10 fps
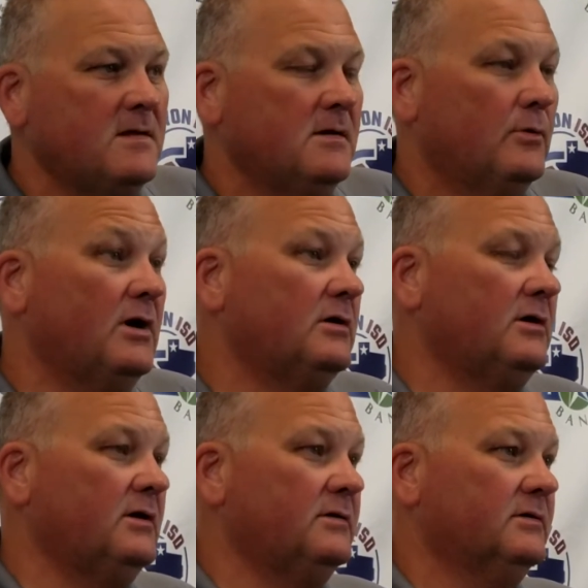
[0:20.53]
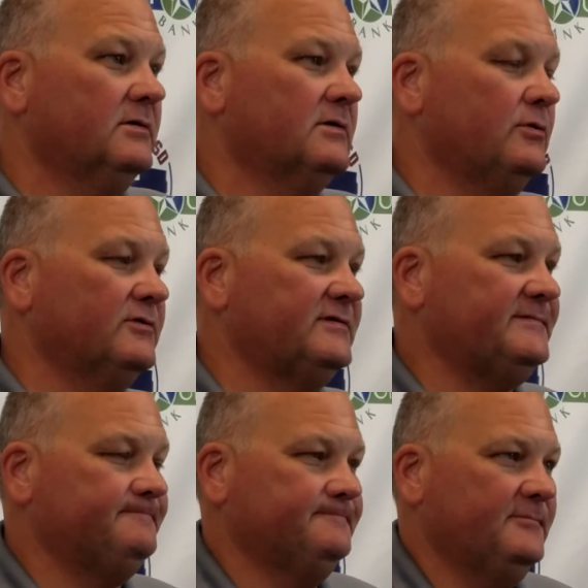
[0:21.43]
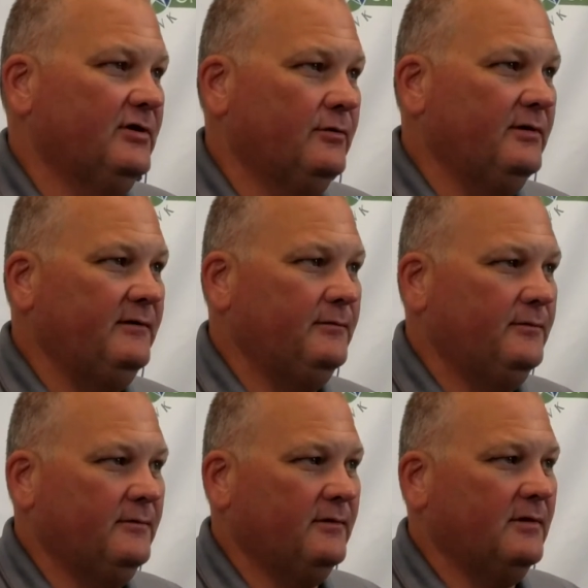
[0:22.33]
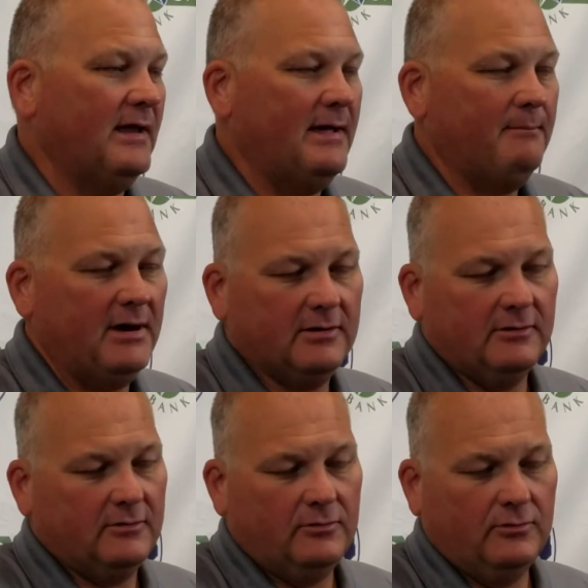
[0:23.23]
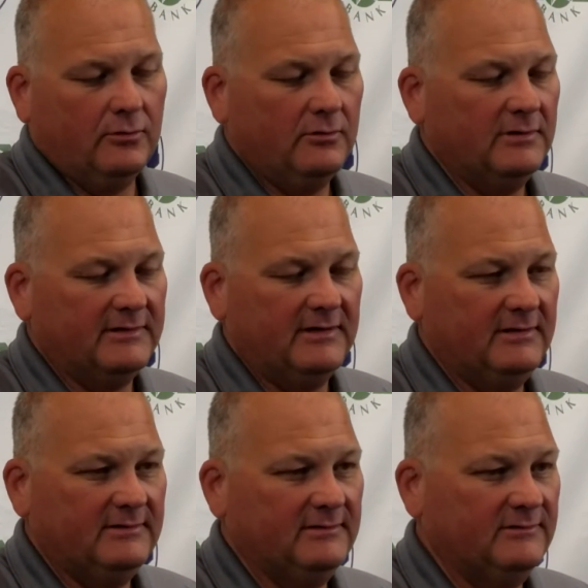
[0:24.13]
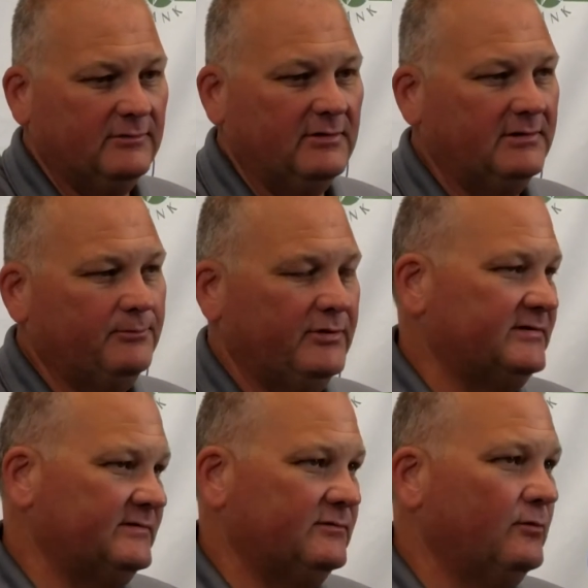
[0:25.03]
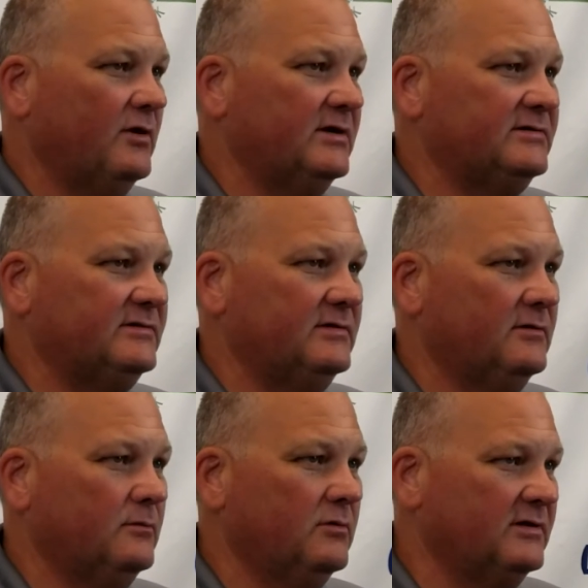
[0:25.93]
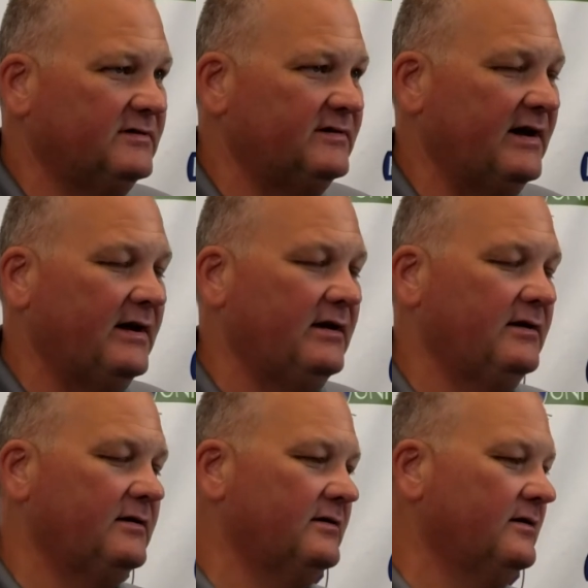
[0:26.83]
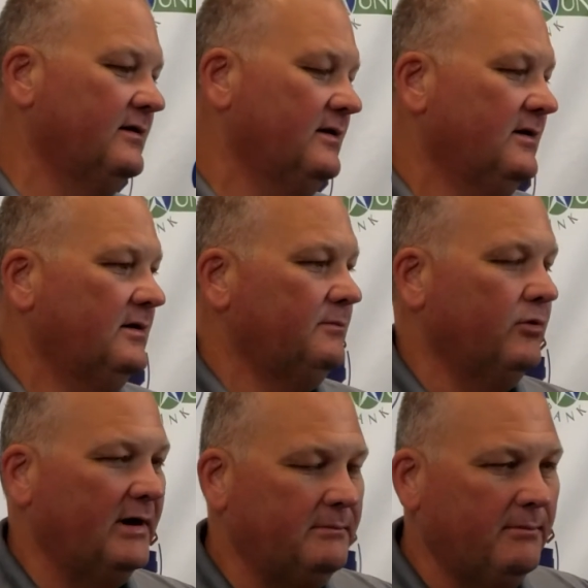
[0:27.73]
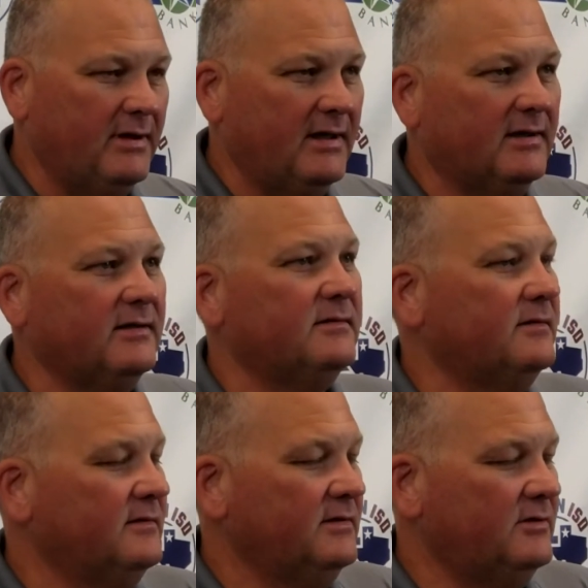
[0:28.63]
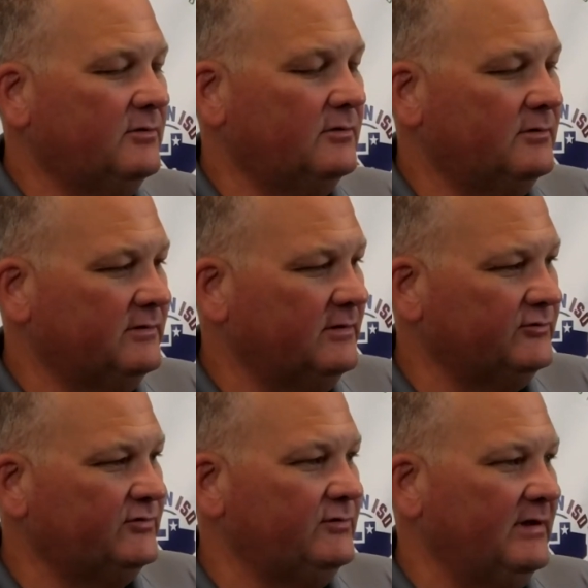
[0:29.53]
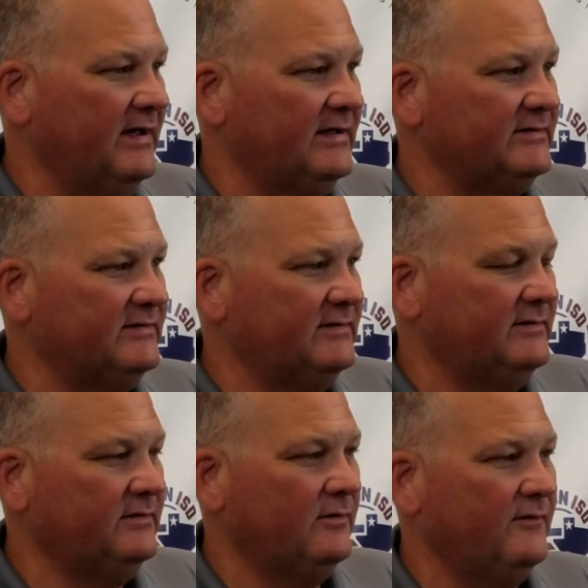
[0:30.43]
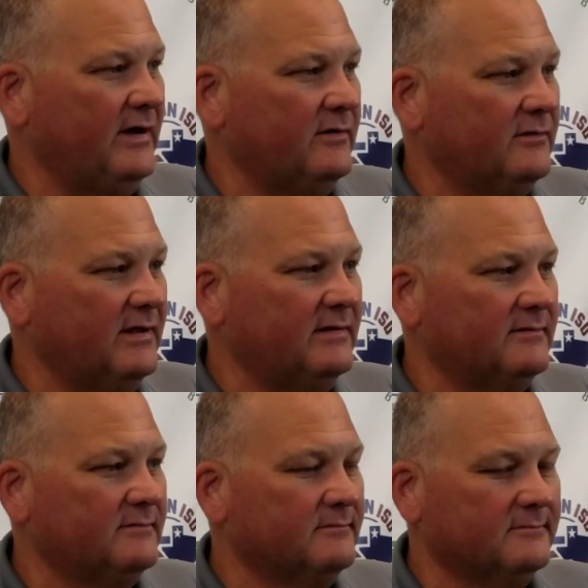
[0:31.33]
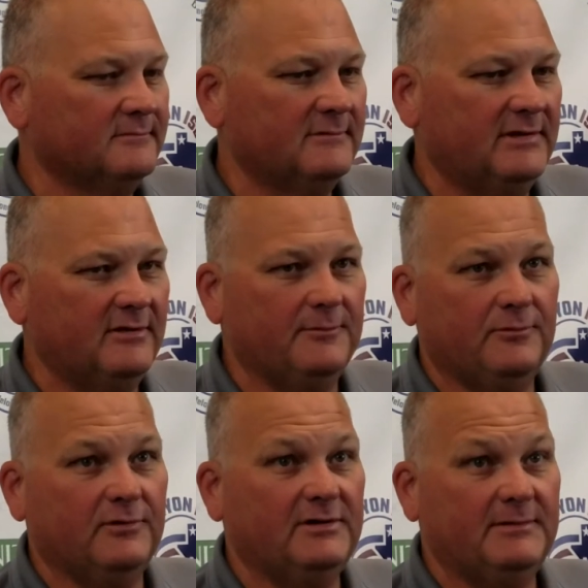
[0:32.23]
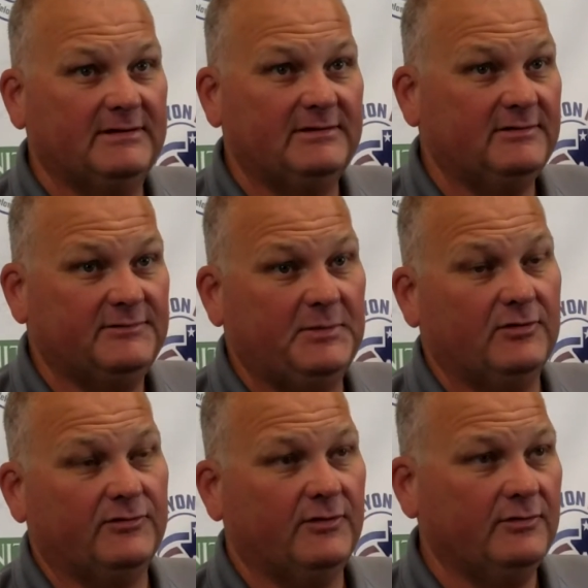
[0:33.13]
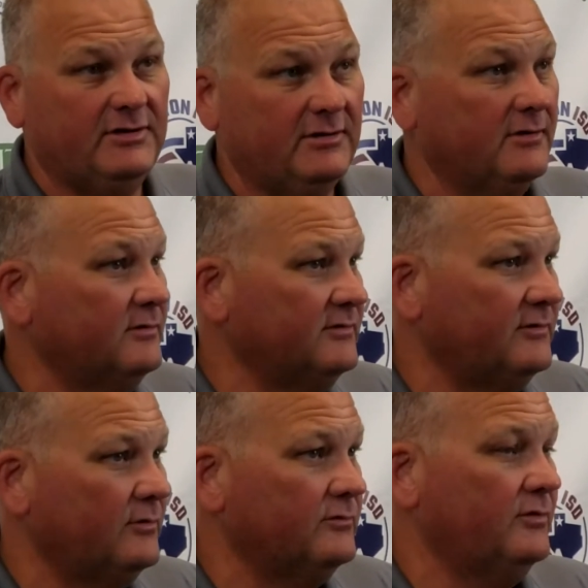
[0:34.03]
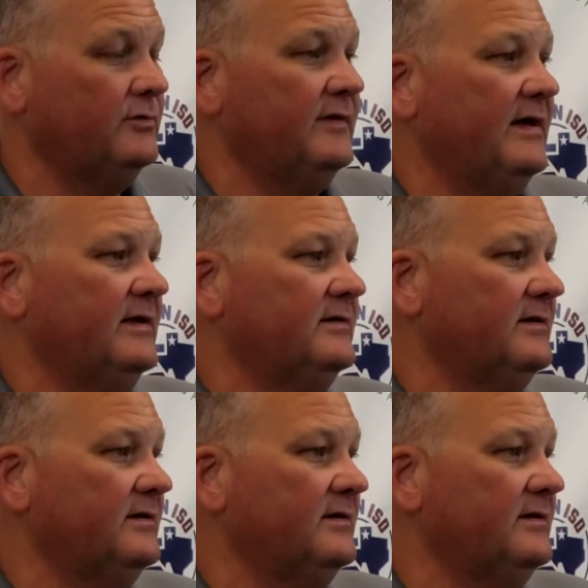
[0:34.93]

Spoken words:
Well, of course, you know, our linebacker core, I think, is really impressive to watch. You know, Brendan Chaney and Braden Beck and, you know, those two guys, you know, have anchored that, been there really about, you know, this will be their third year, so doing that.